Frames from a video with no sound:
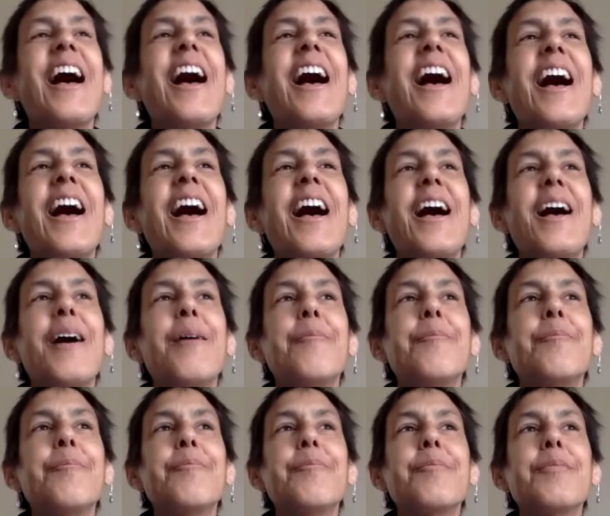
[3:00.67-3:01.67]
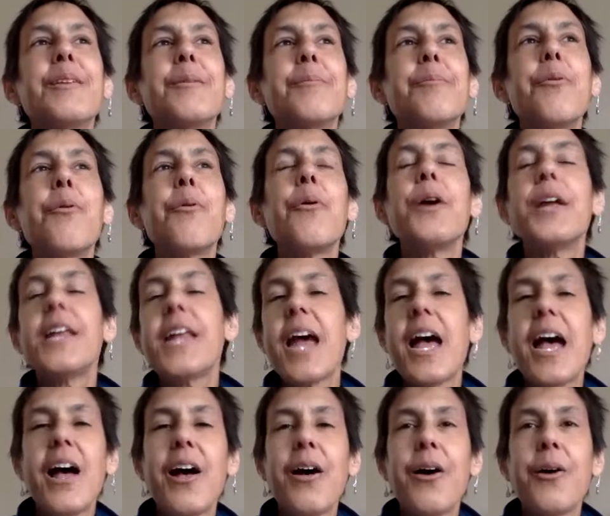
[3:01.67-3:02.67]
point
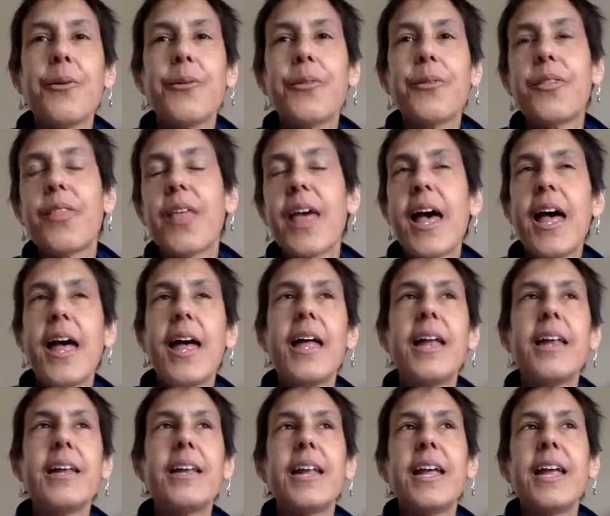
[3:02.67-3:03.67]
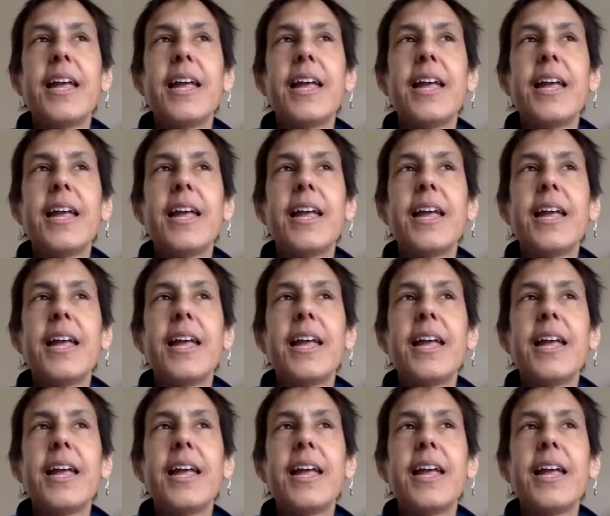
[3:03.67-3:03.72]
out that